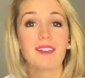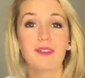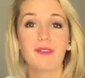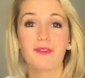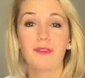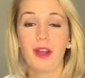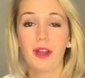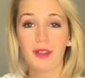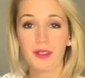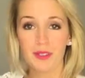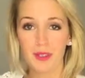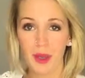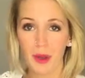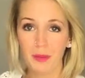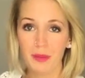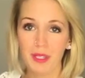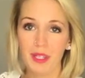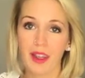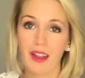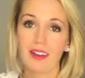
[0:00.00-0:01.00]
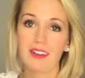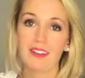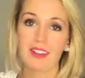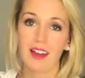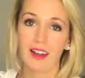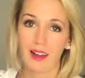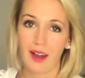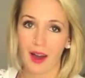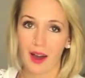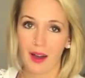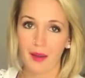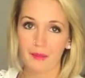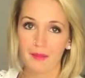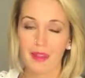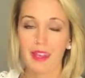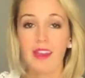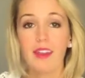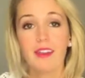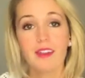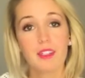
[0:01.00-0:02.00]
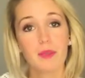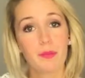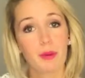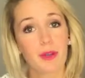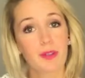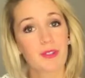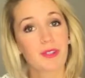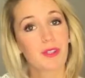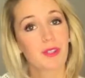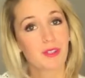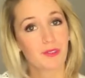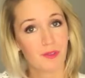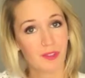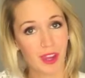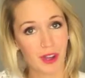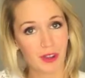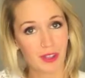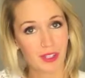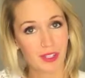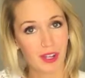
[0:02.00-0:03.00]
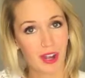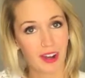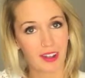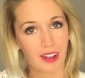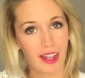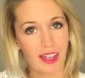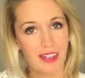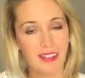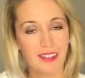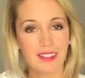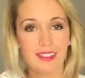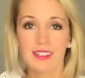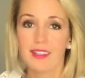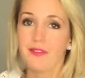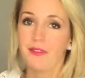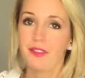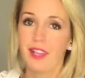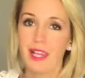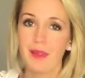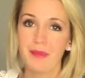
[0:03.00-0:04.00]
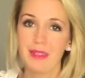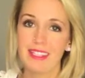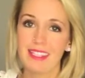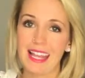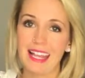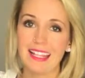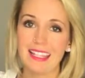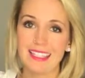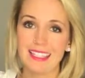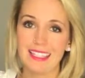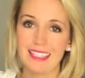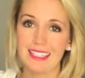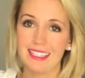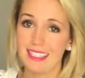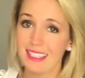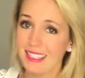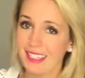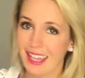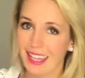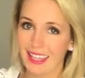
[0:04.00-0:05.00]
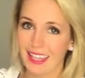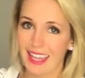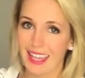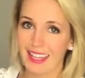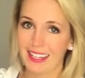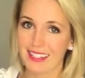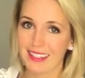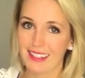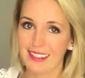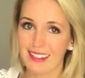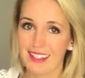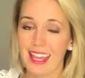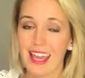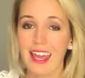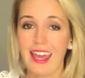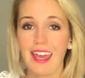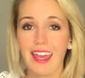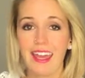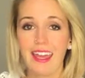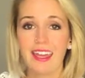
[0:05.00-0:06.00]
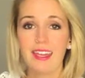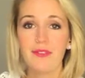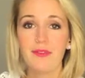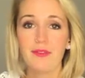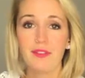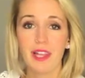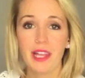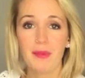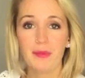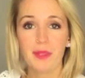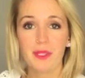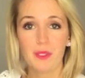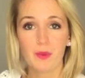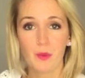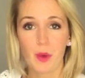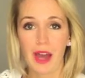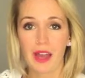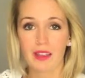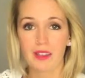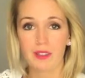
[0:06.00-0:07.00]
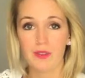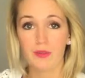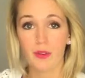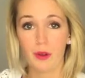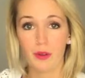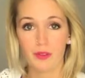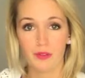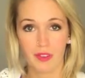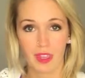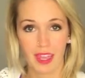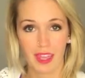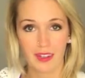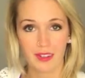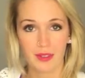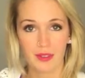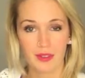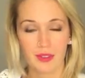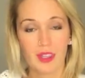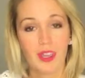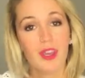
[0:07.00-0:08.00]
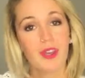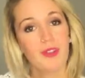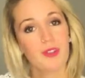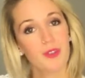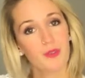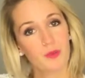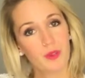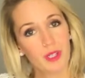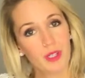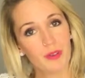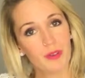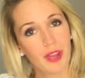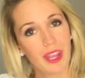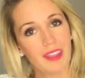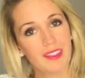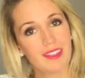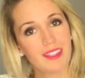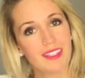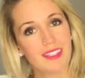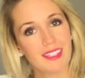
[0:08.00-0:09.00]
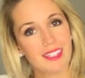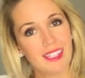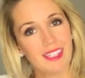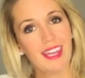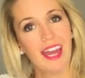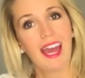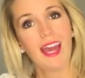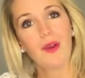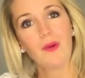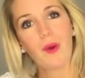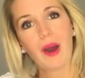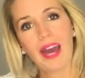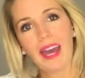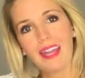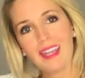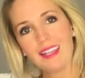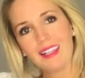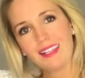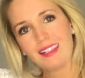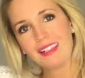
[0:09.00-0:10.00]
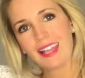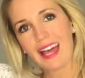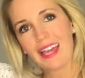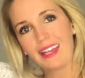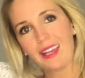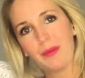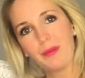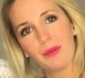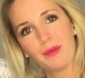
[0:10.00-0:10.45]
to FruxHomeandYard.com to purchase fairy starlights, Flameless LED Tea Light candles, and Flameless Wax Votive Candles to recreate this DIY light-up